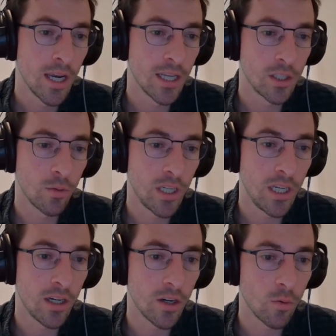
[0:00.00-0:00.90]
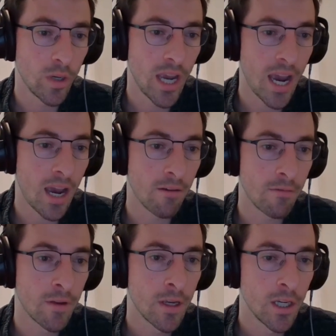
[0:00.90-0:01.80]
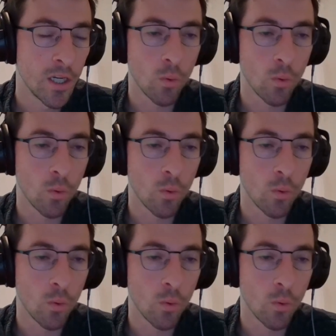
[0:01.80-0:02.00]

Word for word: And so here we have, you know,